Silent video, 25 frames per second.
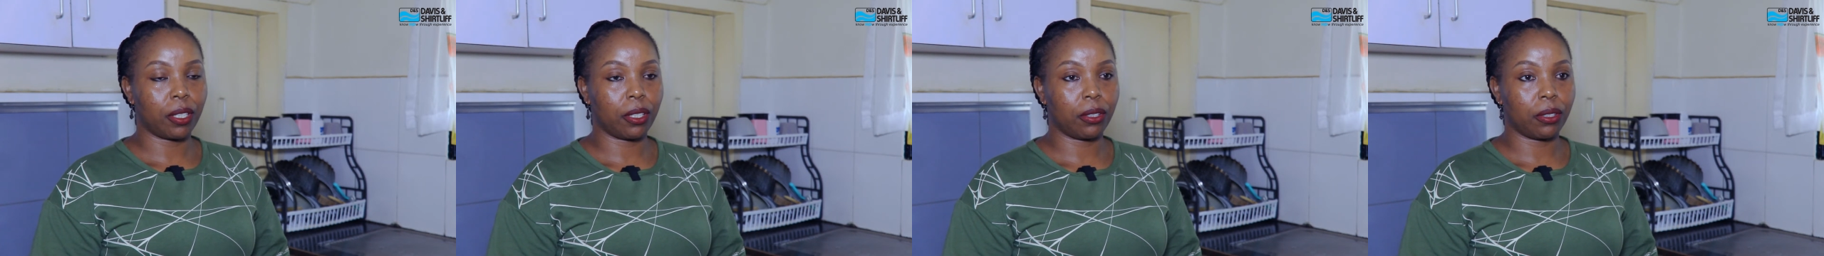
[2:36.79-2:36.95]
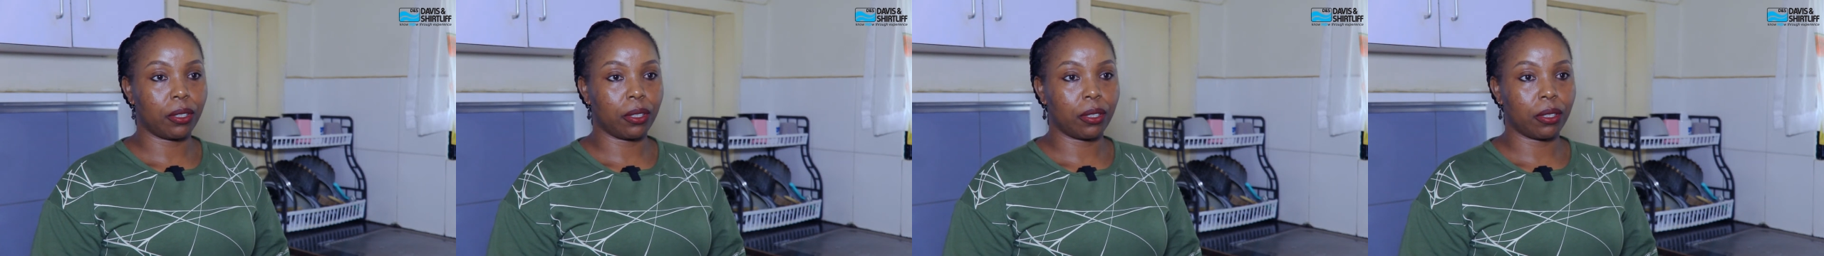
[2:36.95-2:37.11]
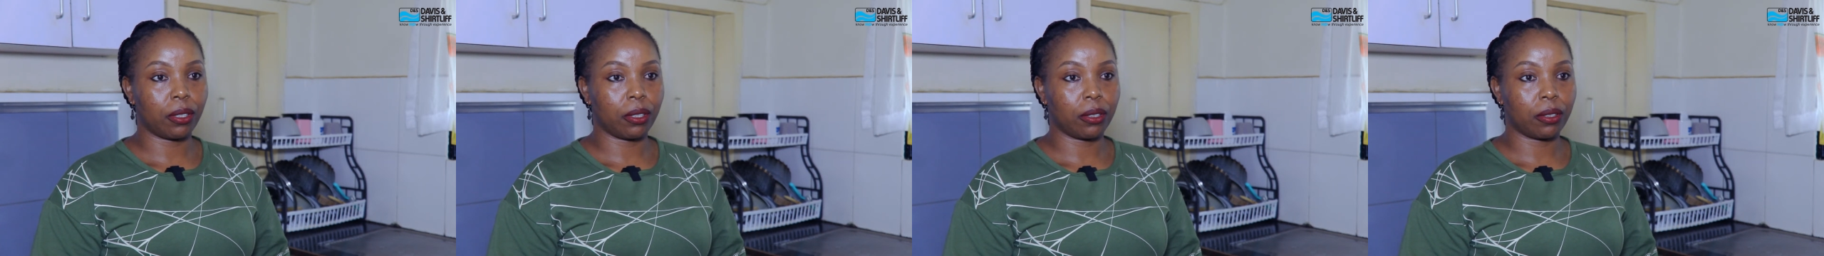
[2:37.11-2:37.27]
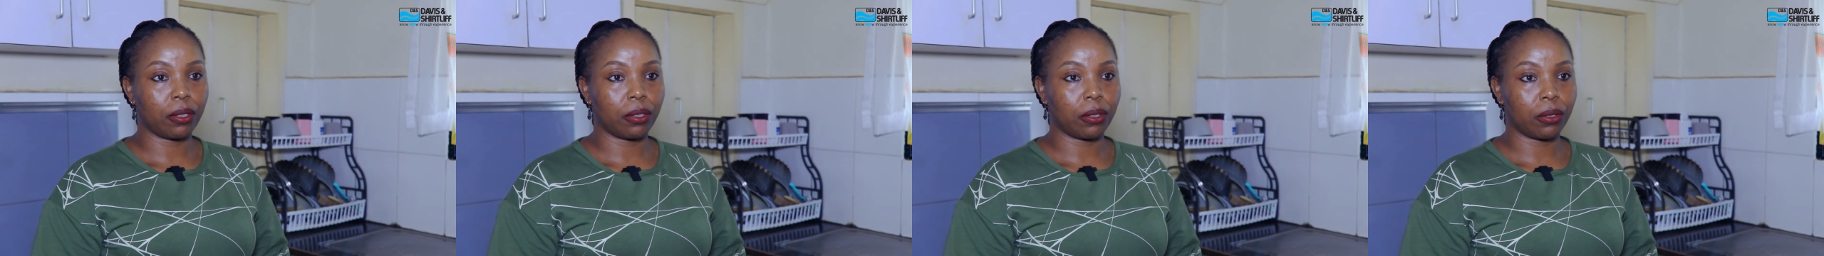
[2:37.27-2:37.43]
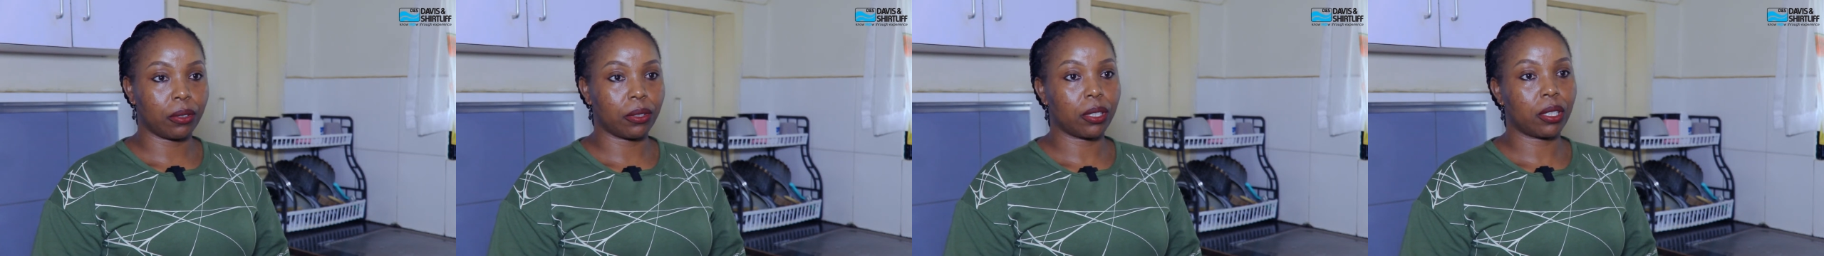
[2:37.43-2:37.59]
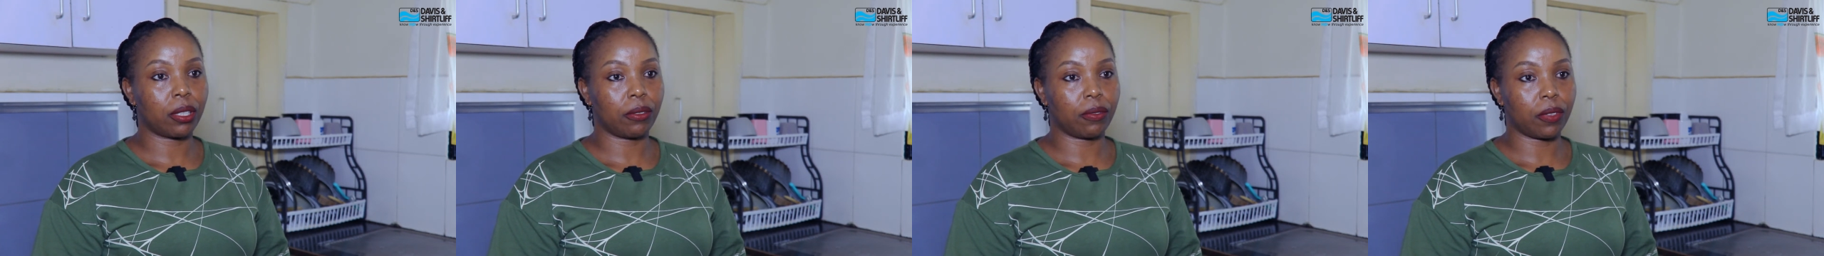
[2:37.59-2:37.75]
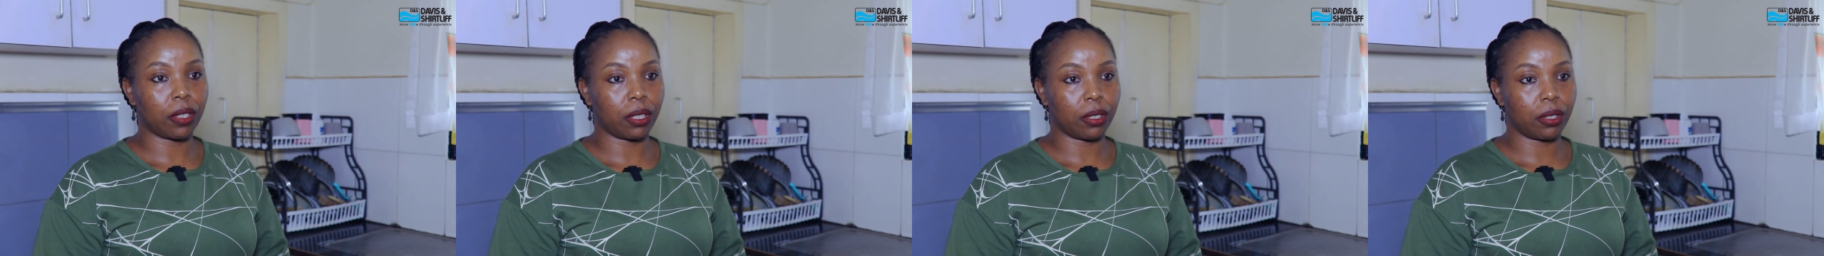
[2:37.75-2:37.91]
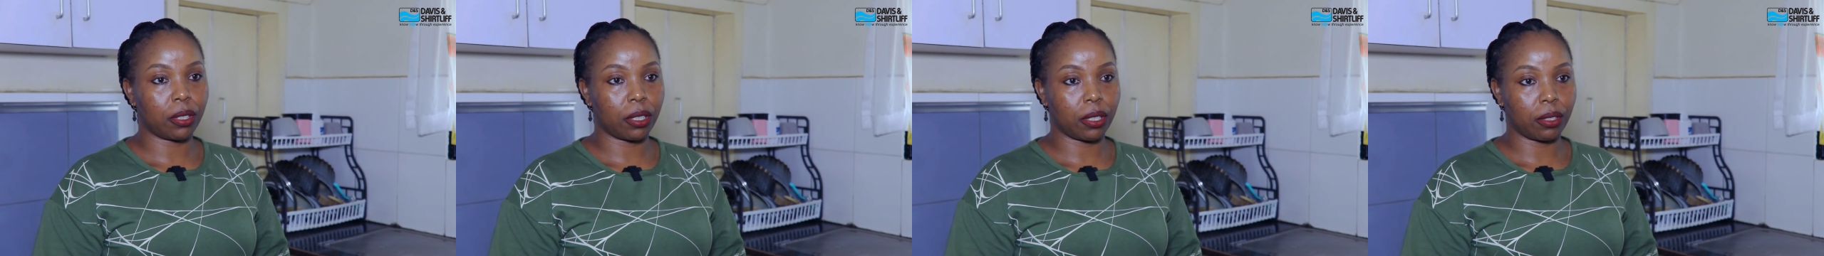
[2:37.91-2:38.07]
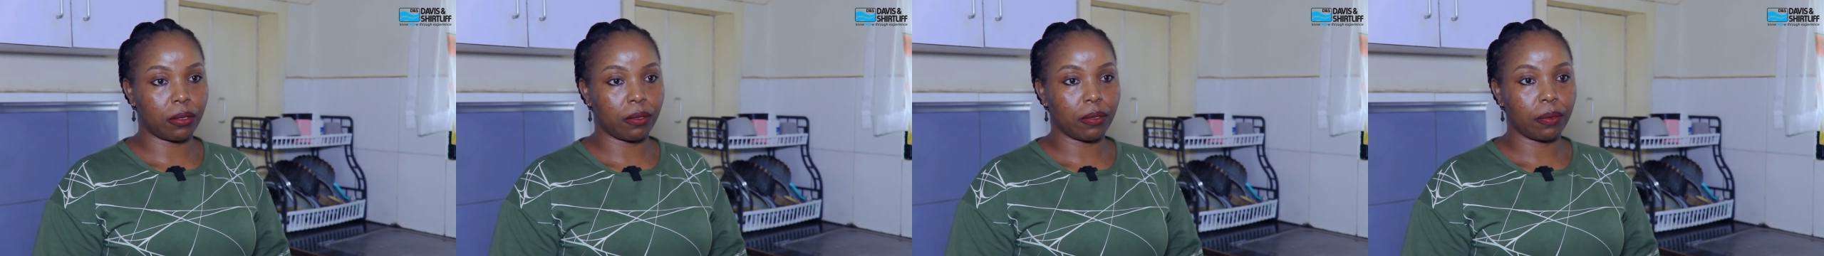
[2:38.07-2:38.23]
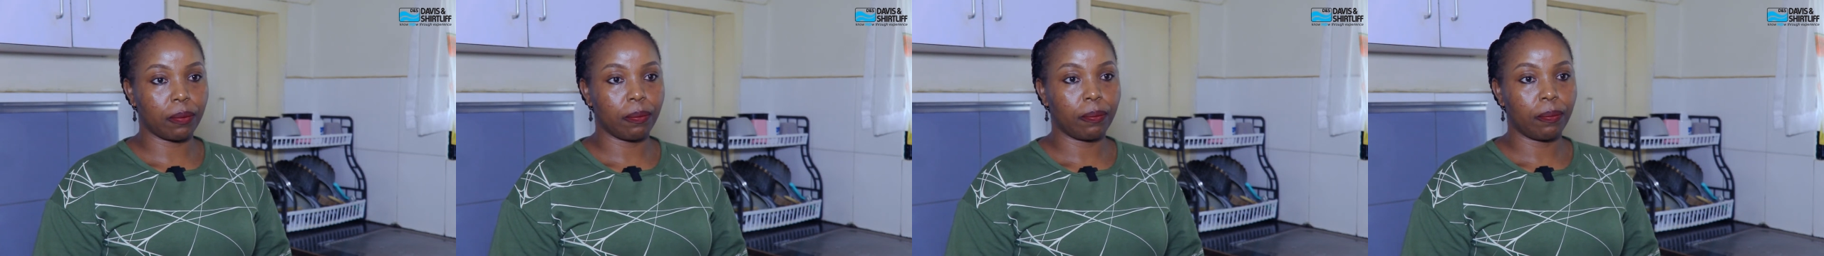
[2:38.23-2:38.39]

and cost effective